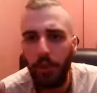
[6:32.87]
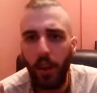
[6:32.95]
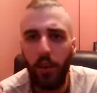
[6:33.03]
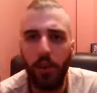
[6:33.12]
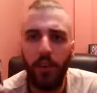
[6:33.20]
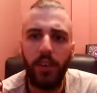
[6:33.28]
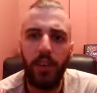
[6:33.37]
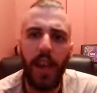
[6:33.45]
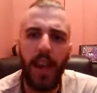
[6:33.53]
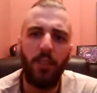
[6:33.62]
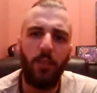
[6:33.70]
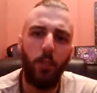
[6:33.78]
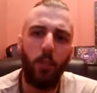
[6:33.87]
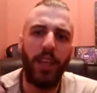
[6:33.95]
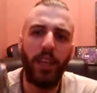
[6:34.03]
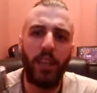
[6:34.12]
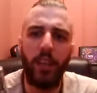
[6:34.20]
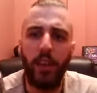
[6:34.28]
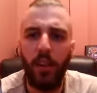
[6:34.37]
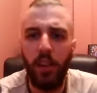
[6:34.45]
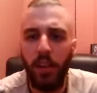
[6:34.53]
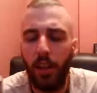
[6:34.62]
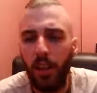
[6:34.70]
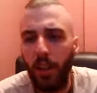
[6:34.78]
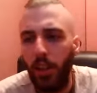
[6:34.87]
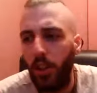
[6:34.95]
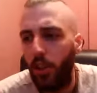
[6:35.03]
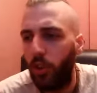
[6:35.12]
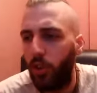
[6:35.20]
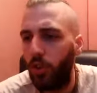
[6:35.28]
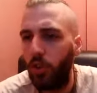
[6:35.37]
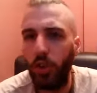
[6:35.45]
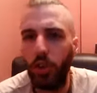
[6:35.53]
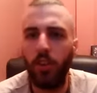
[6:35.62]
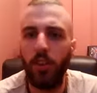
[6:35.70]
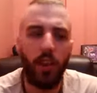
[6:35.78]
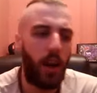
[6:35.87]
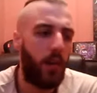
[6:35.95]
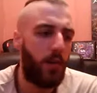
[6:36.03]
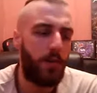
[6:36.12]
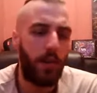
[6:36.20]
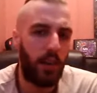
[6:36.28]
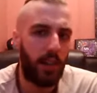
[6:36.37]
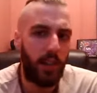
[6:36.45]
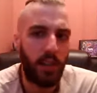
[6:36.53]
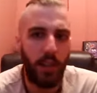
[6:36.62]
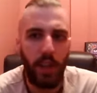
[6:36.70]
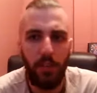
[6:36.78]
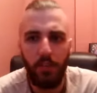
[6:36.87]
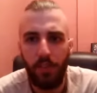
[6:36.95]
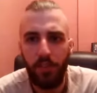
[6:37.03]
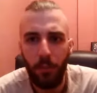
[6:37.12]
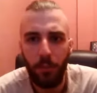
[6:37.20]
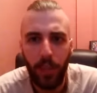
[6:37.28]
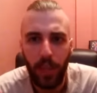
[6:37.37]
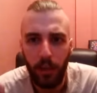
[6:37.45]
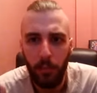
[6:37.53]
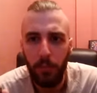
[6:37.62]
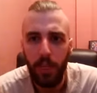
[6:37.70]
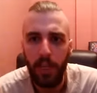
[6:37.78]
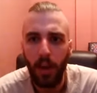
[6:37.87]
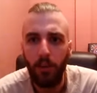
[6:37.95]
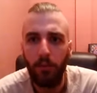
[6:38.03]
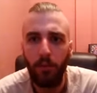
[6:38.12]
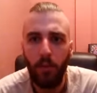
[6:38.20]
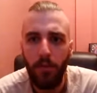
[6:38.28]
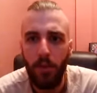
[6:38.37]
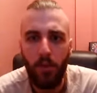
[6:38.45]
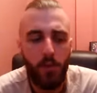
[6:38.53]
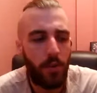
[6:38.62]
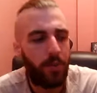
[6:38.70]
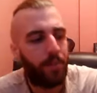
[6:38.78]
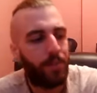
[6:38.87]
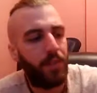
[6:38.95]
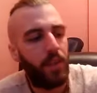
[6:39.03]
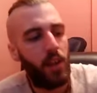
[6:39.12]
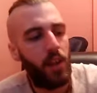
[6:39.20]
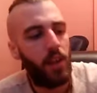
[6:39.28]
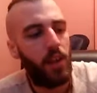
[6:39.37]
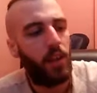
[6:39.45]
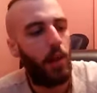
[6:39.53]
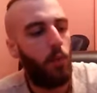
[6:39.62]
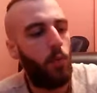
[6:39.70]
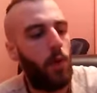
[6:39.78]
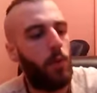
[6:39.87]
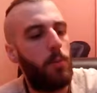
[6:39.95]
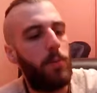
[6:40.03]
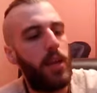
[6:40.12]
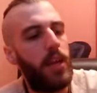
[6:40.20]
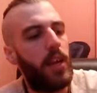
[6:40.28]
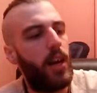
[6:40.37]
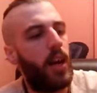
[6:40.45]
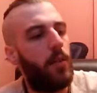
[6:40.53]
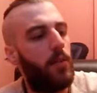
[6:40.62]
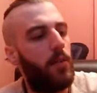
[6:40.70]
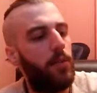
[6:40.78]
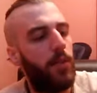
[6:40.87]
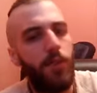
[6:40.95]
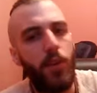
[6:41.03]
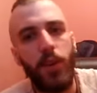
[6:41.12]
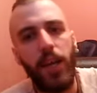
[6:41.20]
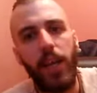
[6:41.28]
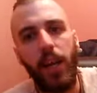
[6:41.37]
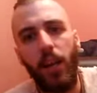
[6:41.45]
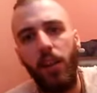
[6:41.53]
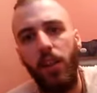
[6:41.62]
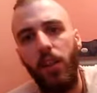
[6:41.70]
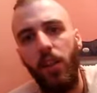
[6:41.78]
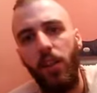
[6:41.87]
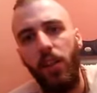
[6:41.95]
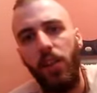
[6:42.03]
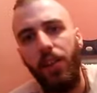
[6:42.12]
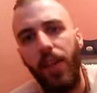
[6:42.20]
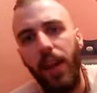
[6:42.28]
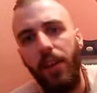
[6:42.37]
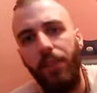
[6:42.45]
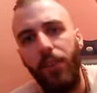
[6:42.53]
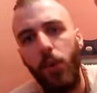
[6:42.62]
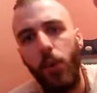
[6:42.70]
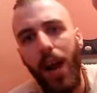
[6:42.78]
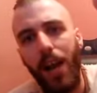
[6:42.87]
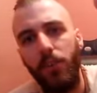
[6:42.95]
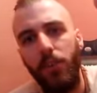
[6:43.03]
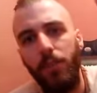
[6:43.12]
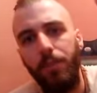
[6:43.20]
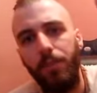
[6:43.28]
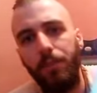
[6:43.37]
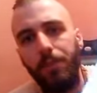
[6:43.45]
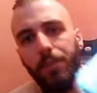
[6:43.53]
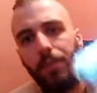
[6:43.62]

So next week should hopefully have the Sub-Tank Mini up for review. I will be reviewing the FU Hatton